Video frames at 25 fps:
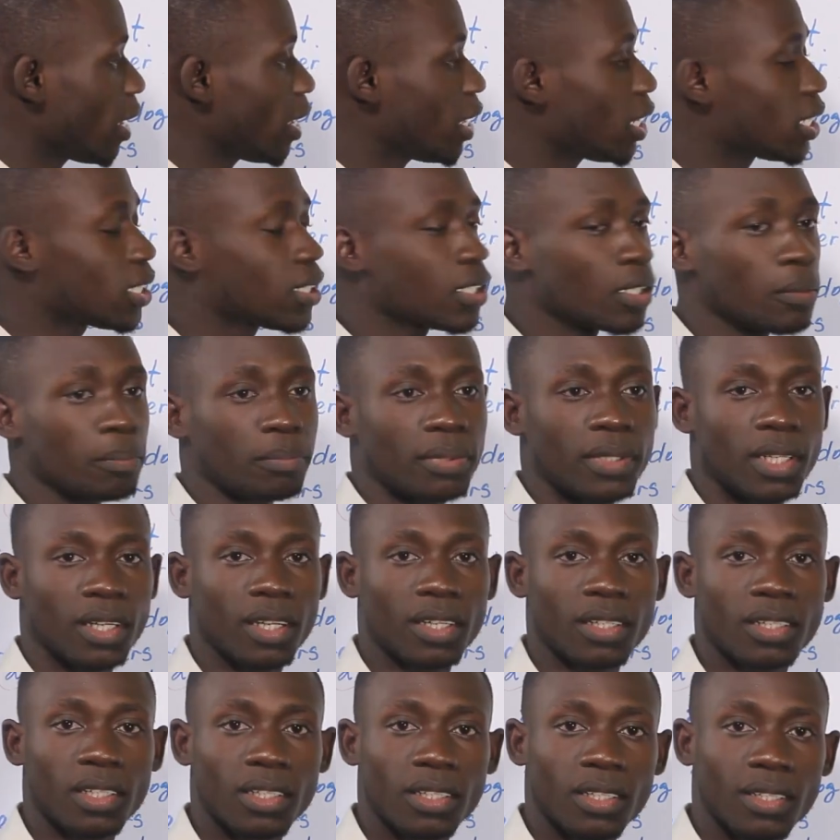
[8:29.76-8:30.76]
It's a
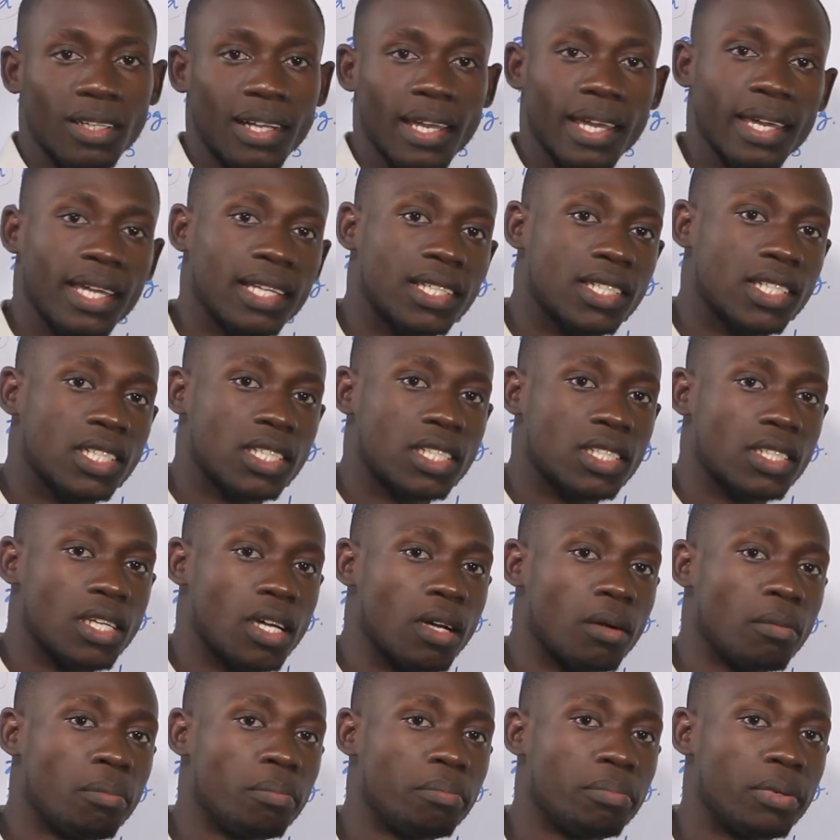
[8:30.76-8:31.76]
book. Right? It's
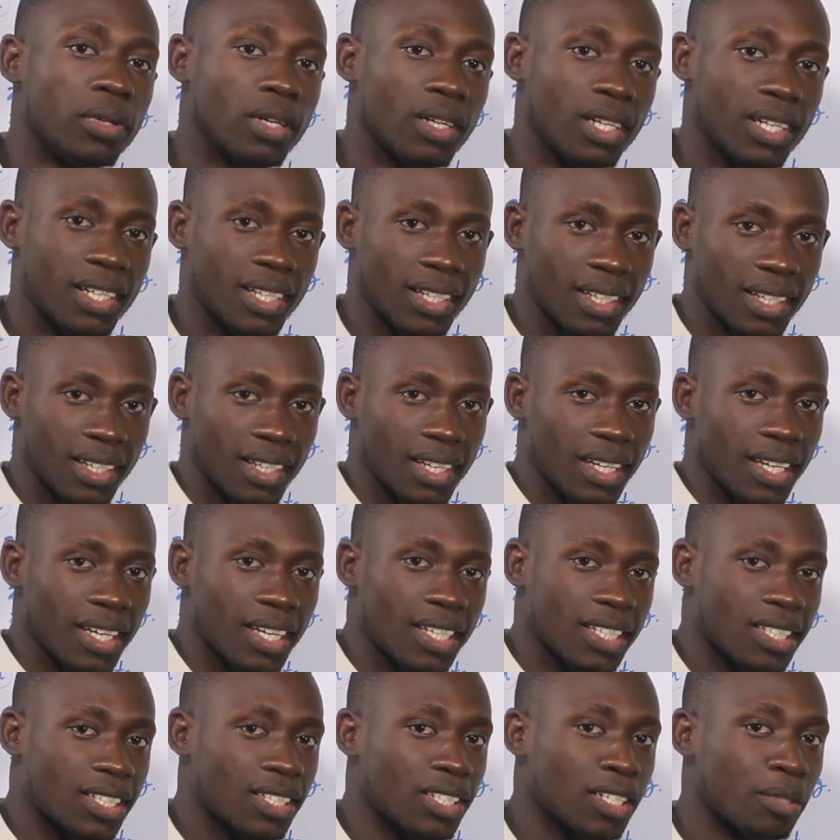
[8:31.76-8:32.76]
a book.
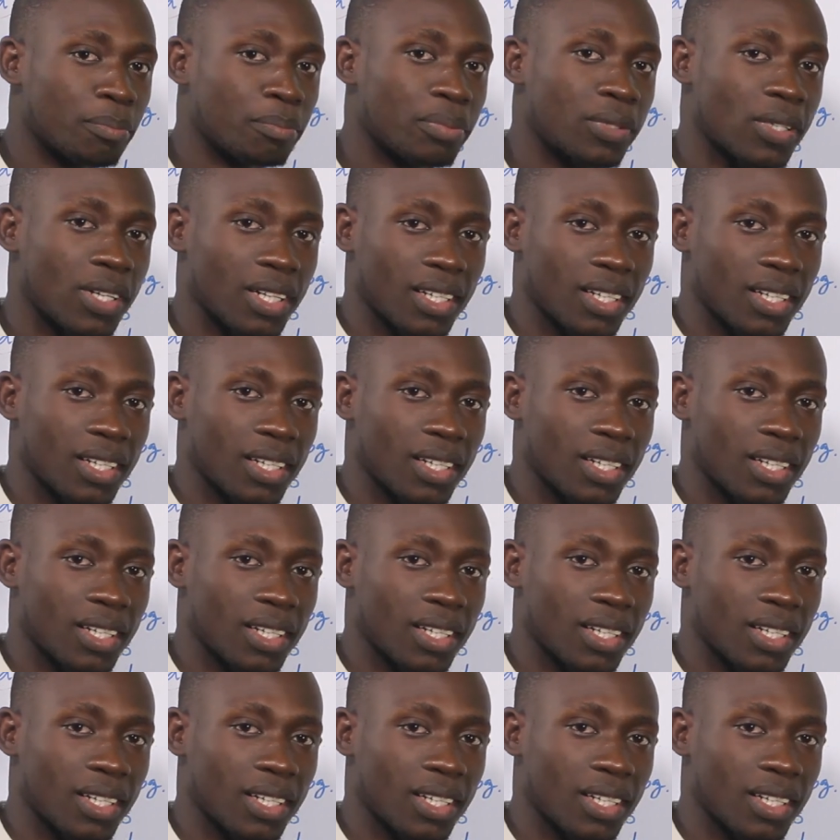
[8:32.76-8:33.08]
It's a